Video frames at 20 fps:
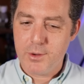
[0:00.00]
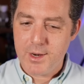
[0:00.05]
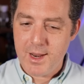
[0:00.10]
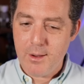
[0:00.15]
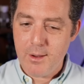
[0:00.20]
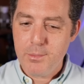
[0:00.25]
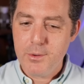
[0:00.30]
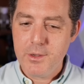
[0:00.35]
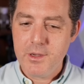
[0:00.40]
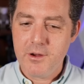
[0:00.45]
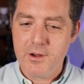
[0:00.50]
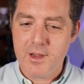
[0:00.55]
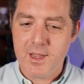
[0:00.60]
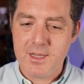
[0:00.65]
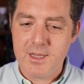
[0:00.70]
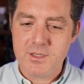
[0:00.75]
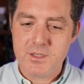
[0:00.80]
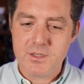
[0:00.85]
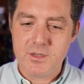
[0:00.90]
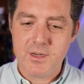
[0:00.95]
but output your
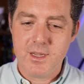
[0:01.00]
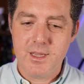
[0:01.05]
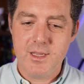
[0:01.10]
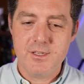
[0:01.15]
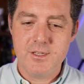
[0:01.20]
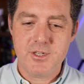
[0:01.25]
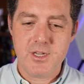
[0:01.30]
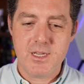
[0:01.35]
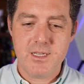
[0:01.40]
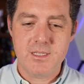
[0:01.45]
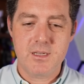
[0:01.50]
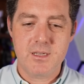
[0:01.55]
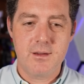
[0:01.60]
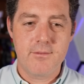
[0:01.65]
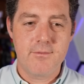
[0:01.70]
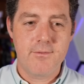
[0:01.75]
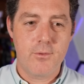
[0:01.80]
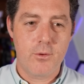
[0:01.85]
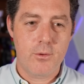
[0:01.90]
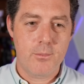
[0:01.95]
answer in
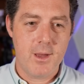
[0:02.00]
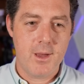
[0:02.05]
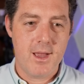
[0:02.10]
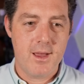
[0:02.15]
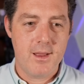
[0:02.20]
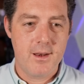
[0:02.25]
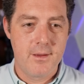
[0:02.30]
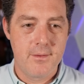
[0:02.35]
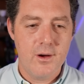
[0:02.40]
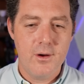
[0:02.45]
JSON format.